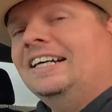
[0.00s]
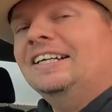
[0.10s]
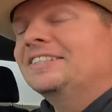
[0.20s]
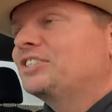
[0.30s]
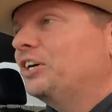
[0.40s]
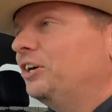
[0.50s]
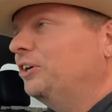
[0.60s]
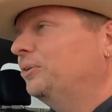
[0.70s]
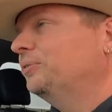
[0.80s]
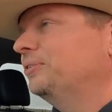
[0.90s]
Uh,
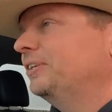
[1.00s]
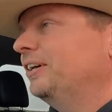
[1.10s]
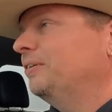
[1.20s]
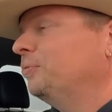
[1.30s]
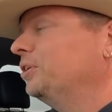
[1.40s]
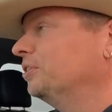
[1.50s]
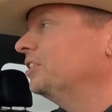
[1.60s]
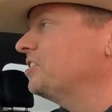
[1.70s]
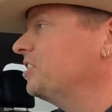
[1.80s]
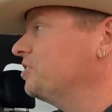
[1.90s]
so, a uh, real
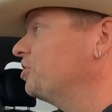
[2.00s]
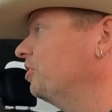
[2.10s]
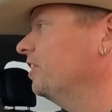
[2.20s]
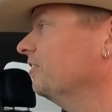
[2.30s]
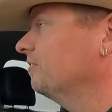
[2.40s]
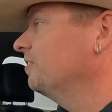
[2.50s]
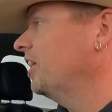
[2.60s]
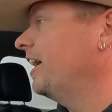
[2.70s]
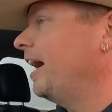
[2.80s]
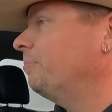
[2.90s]
disconcerting thing